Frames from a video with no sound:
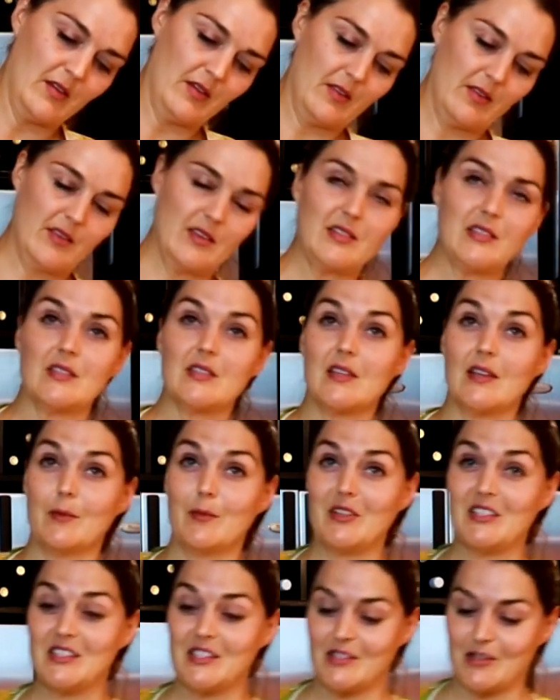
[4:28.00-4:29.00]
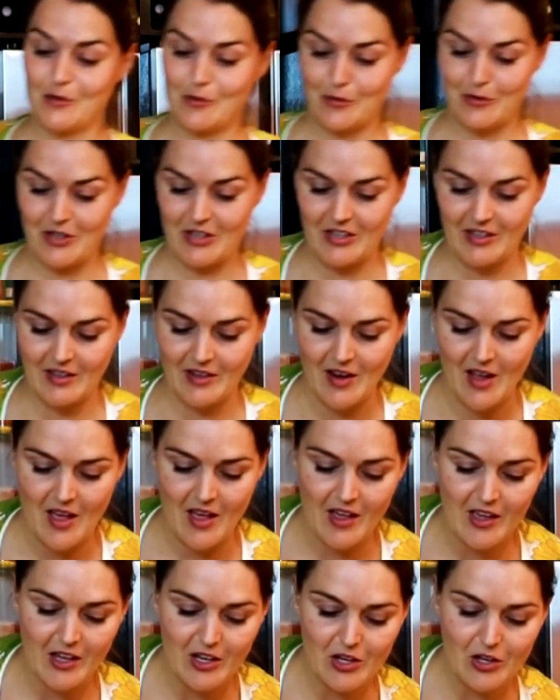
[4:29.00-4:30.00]
This is going to be so good.
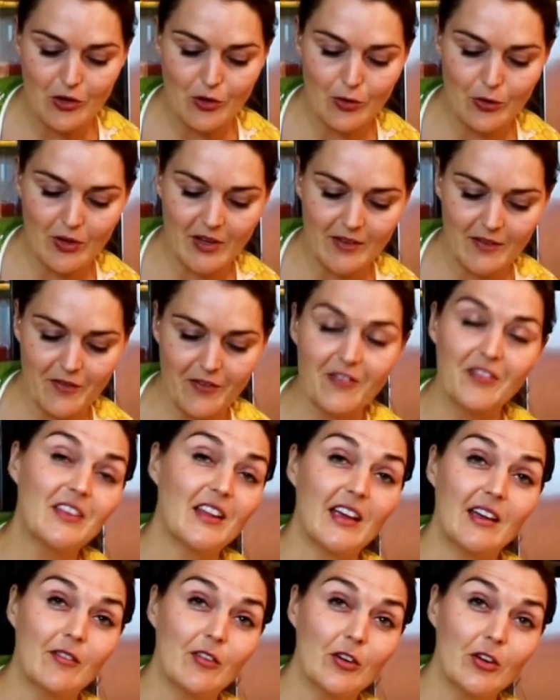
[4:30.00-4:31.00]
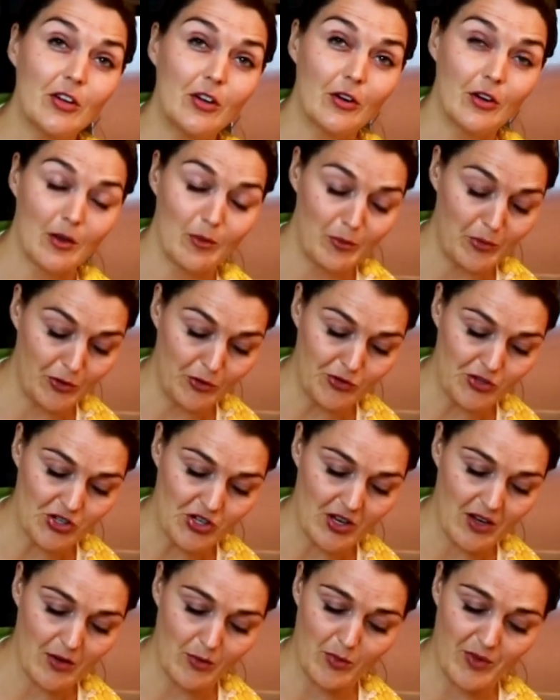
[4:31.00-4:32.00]
You can flavor your
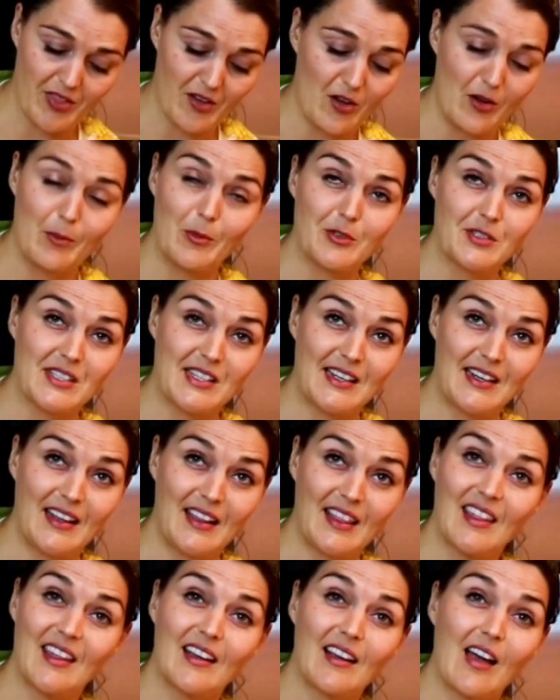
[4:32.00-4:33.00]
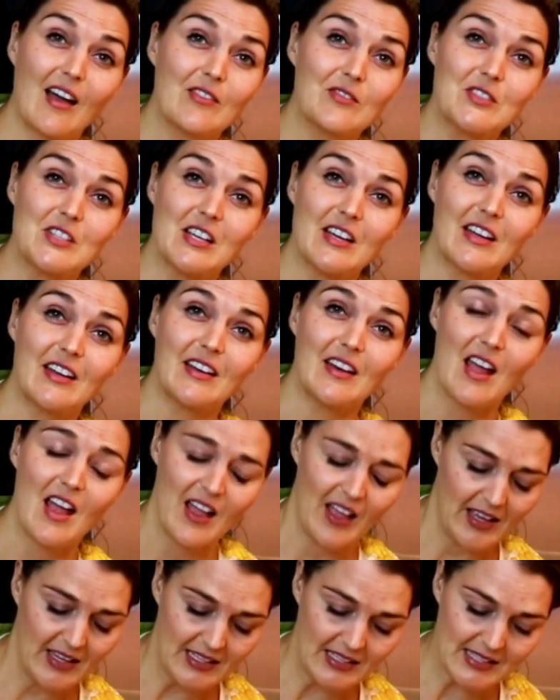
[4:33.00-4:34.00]
kombucha with almost anything. I've done
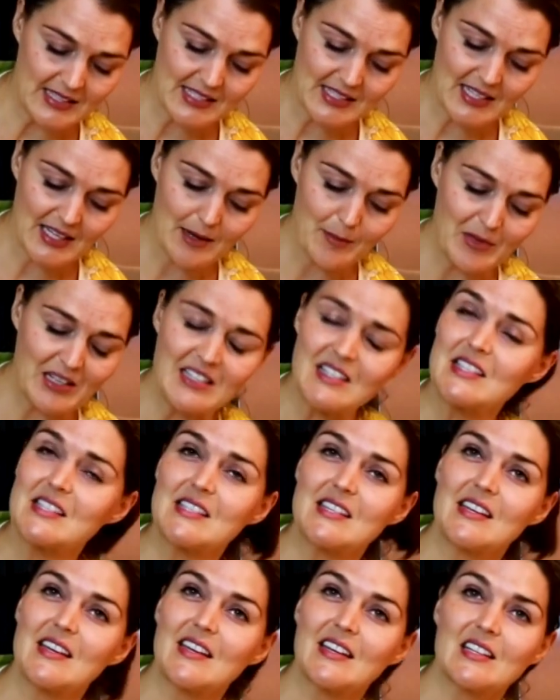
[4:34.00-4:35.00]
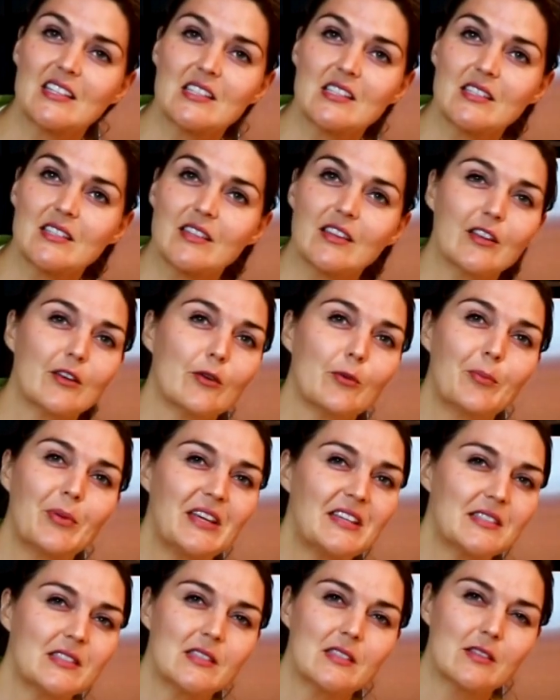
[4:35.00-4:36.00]
cinnamon sticks, little
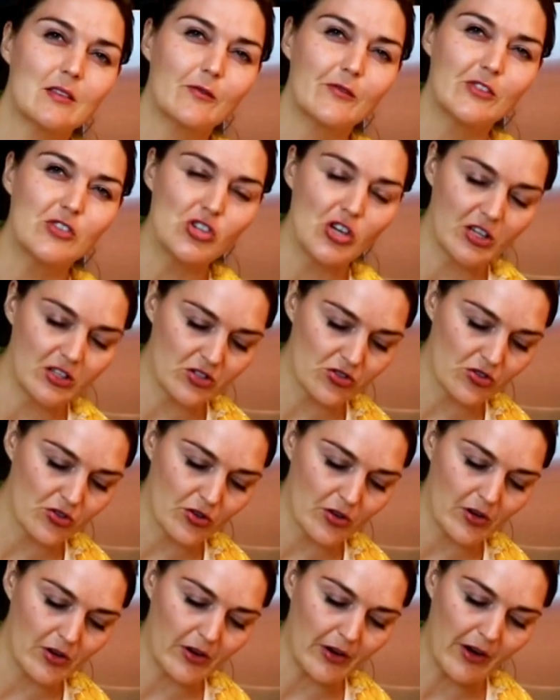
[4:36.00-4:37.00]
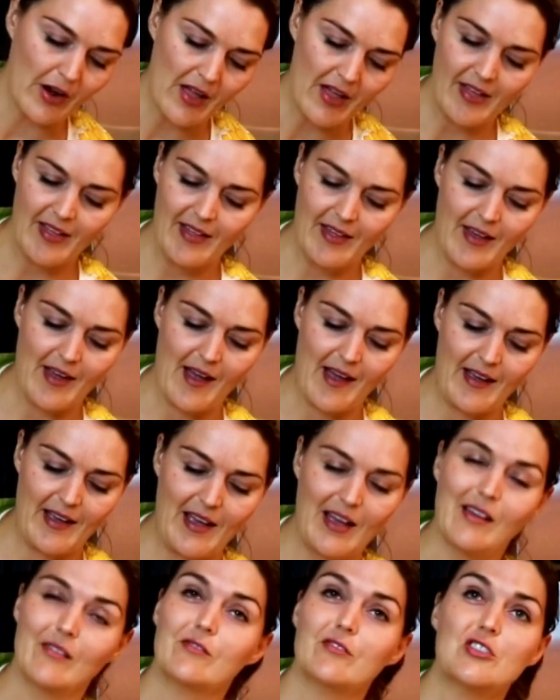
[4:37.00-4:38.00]
pieces of ginger, I
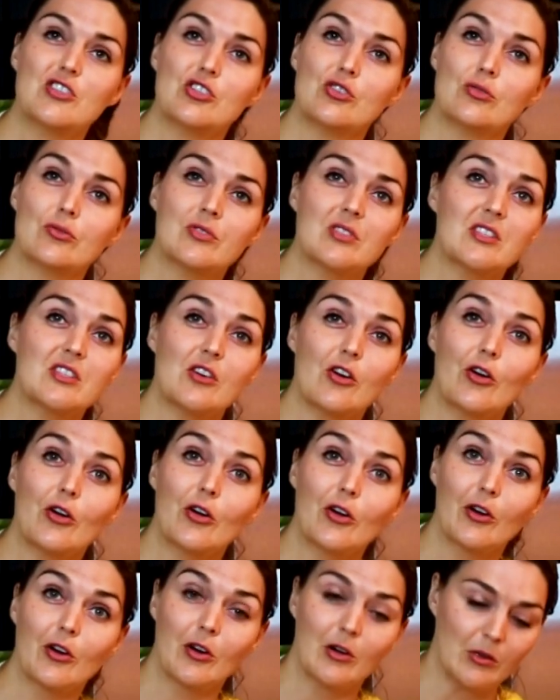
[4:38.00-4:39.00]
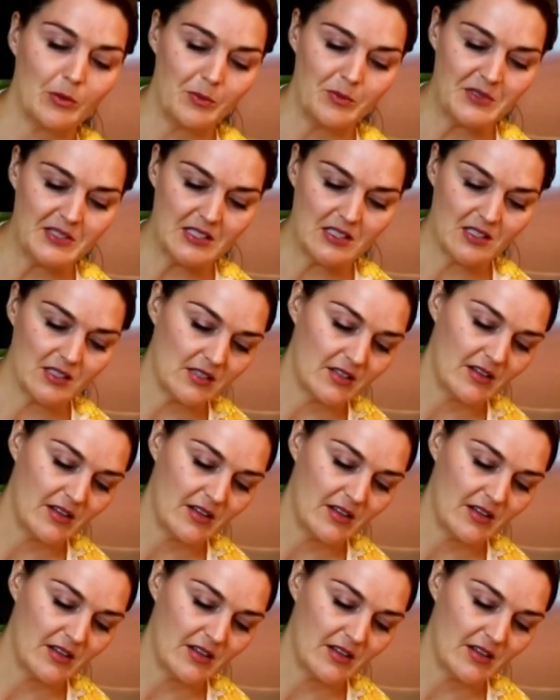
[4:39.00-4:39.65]
have juiced herbs.